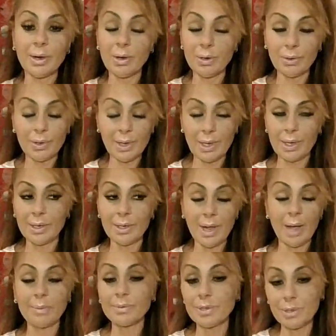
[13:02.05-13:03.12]
know, and
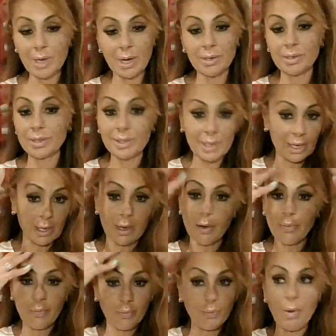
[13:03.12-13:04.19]
I'm too tired to think
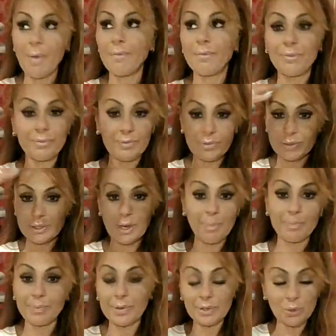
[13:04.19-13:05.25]
of, of
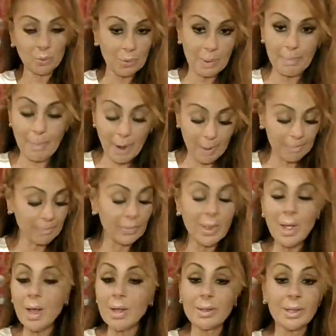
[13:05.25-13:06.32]
something to whip up
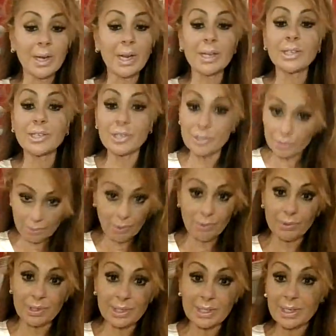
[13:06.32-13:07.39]
that I could just
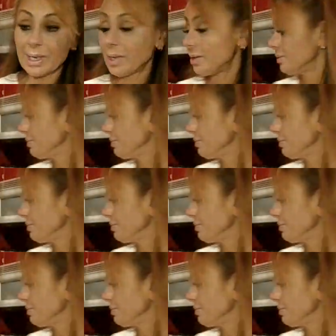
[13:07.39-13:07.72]
throw this in.